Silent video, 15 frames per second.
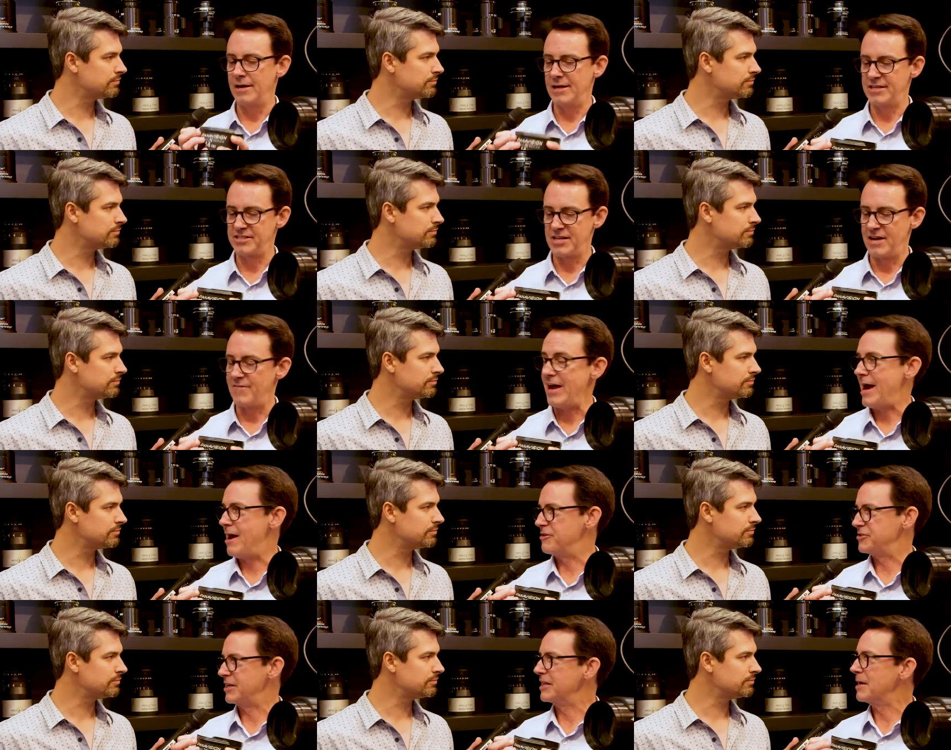Speaker 1: inside of a
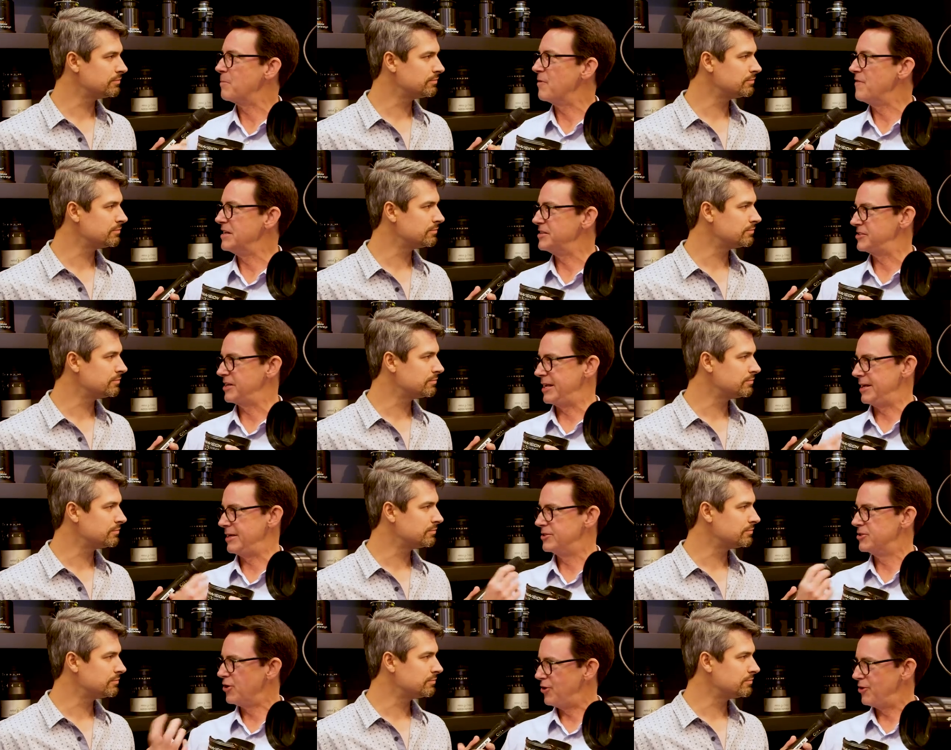housing that prevents any
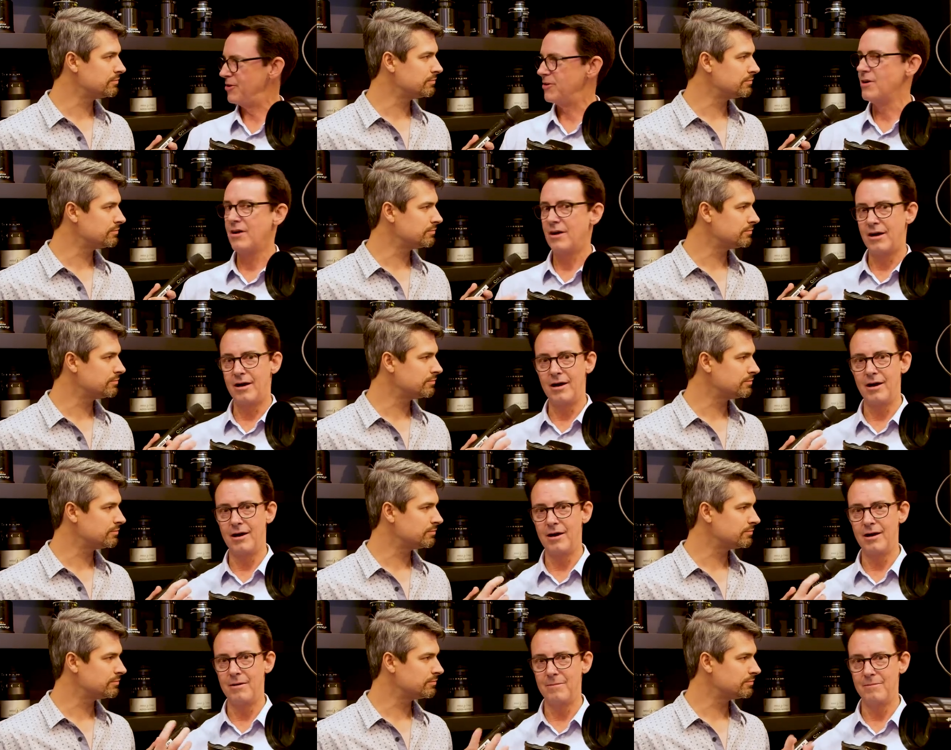dirt,
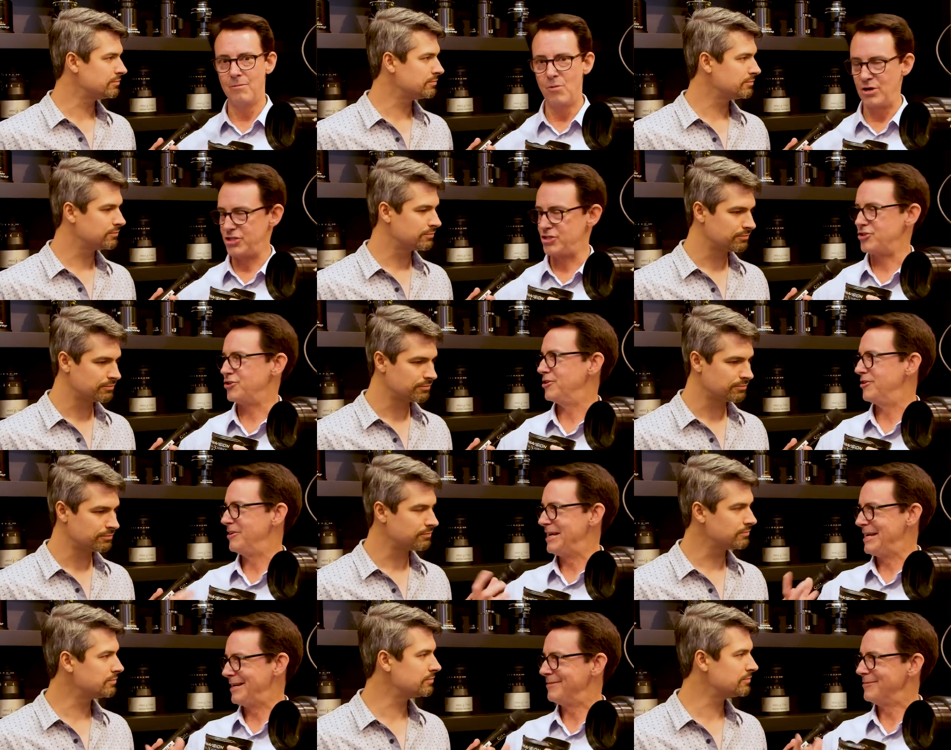moisture,
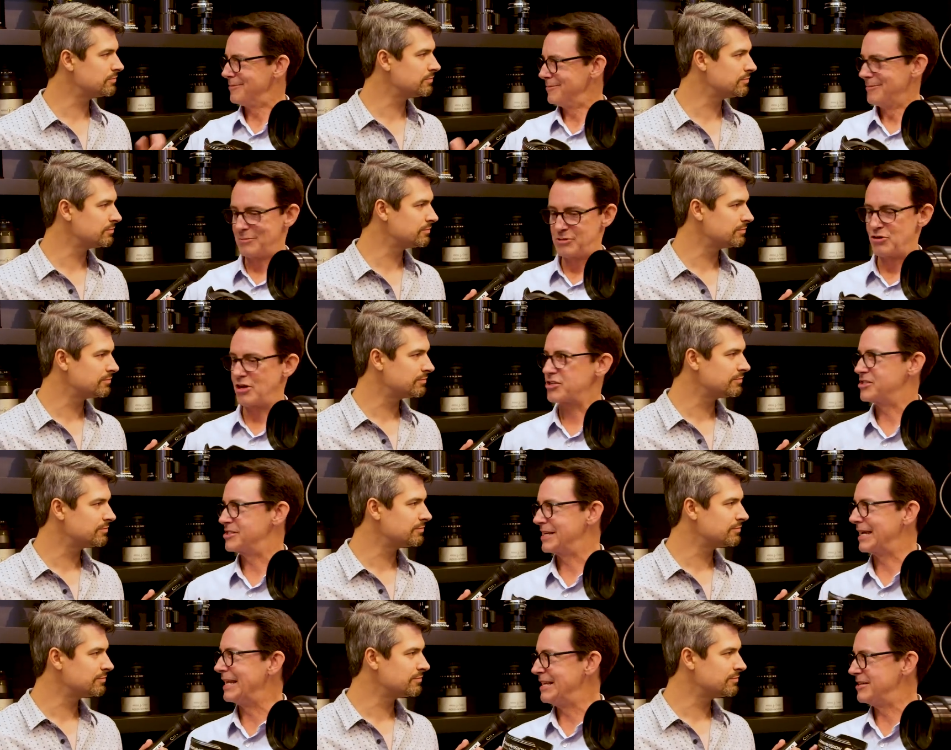any obstructions to
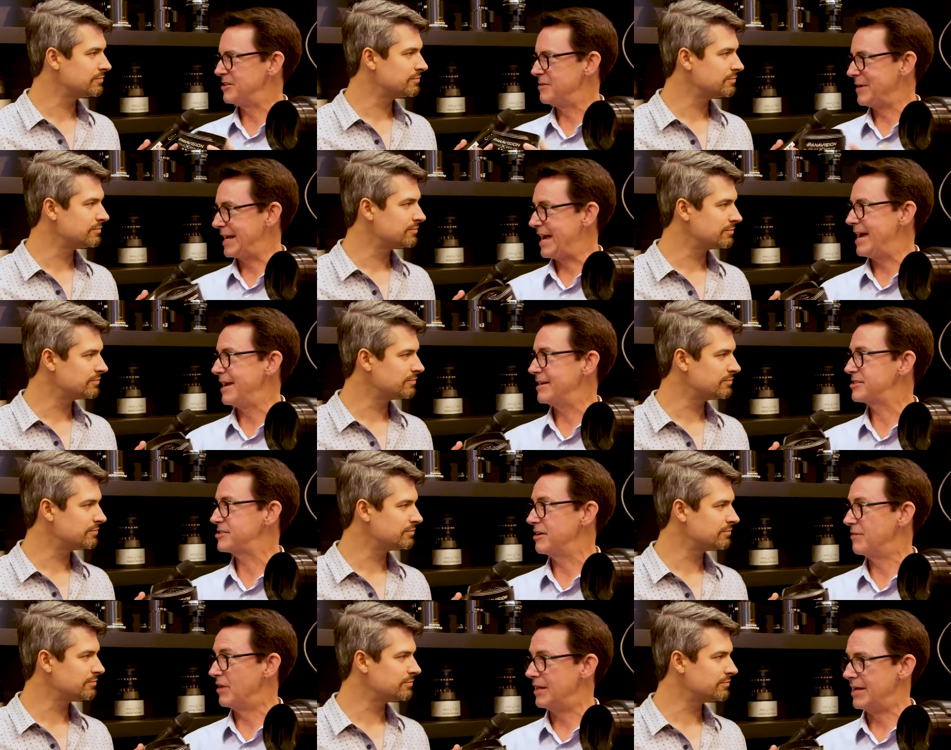get into the mechanics
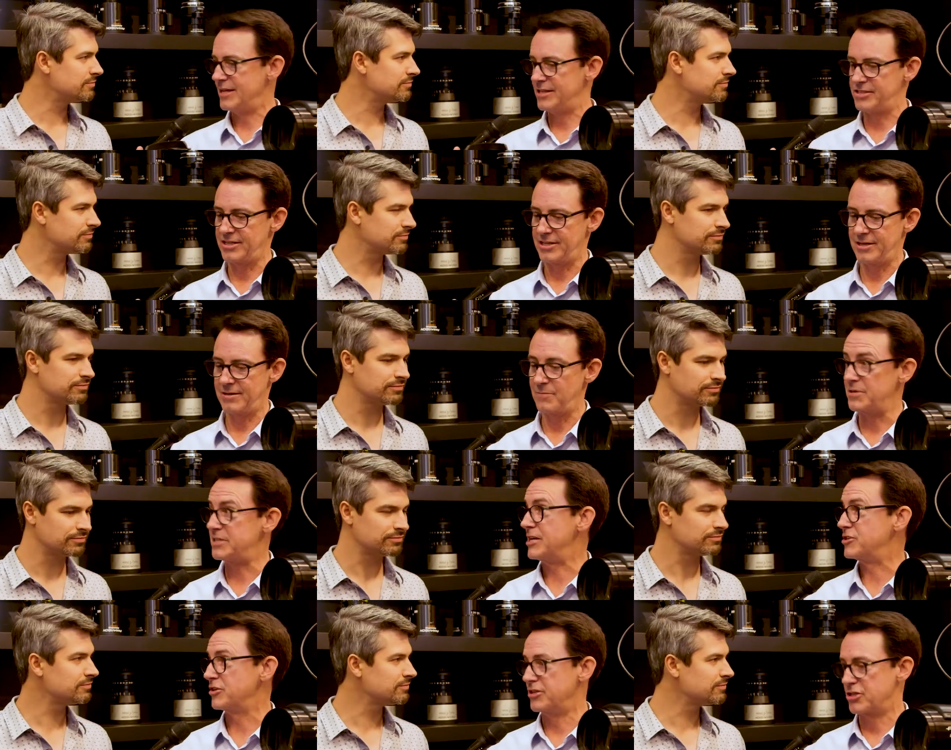of the lens and
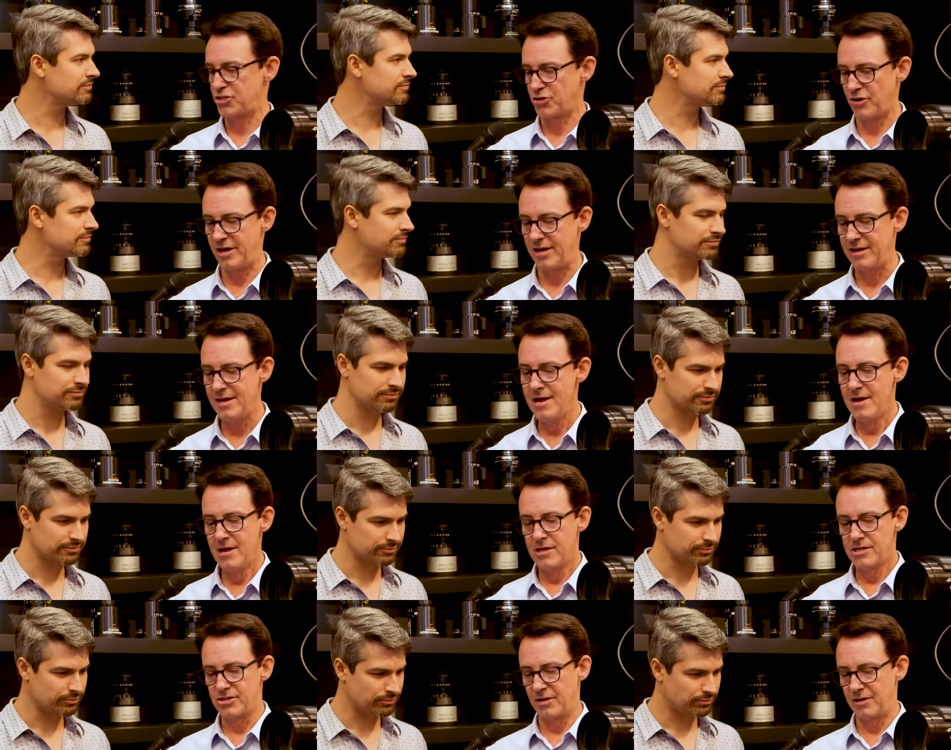potentially destroy it.
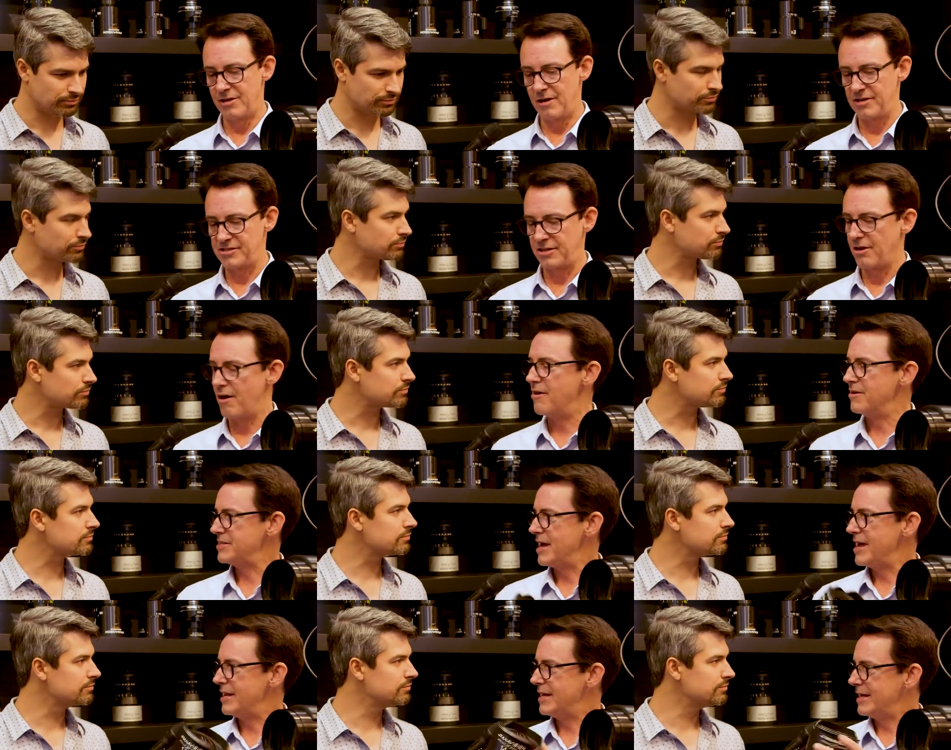So you'll notice there aren't
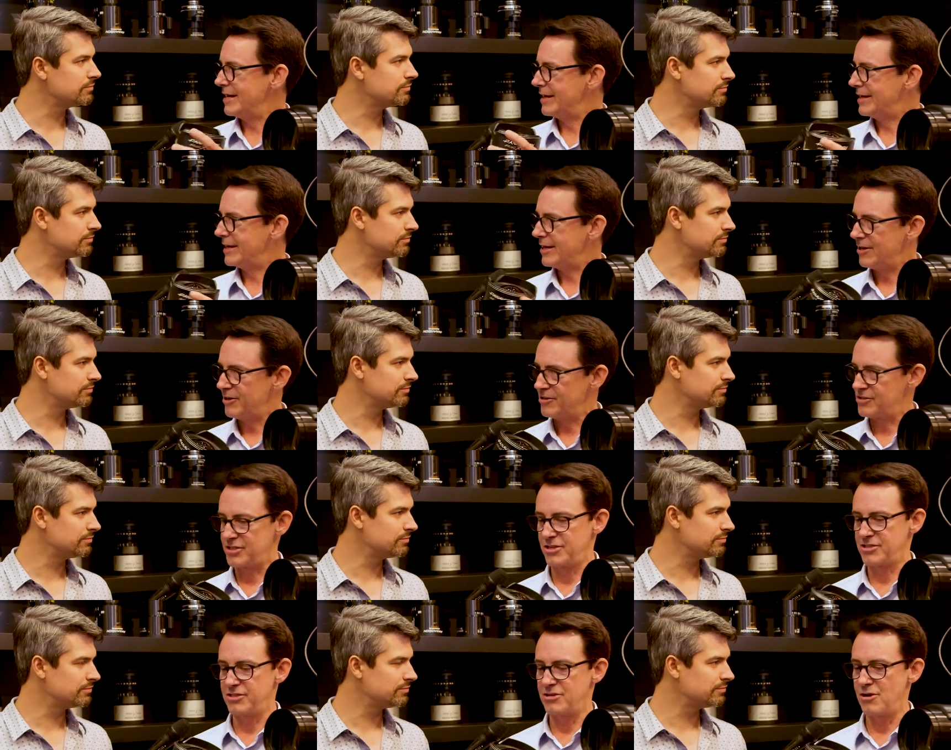any gears.
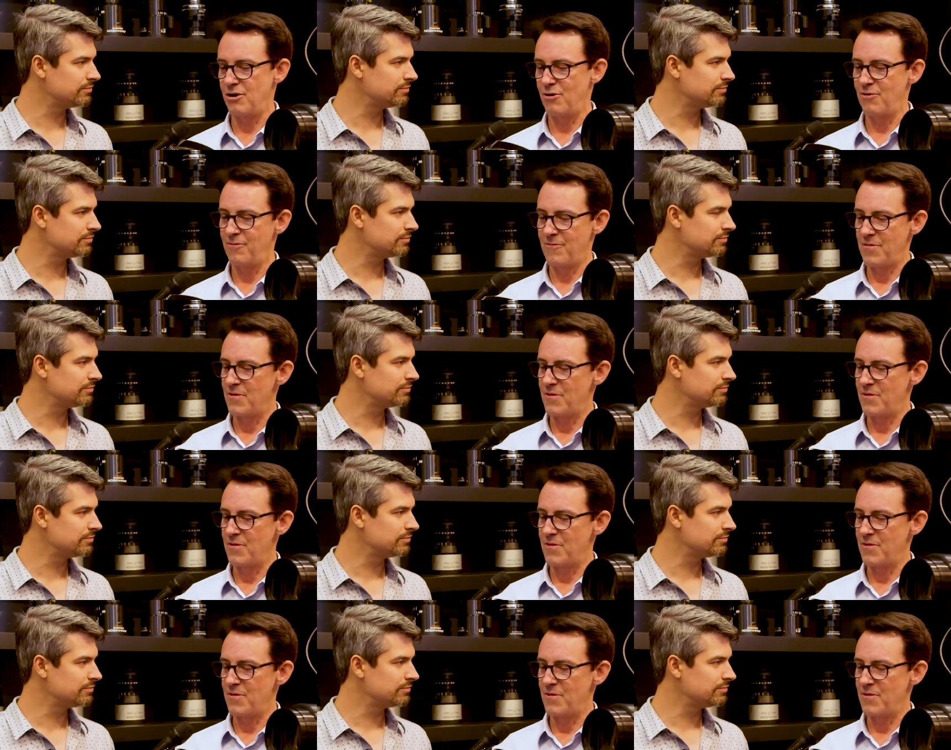There's no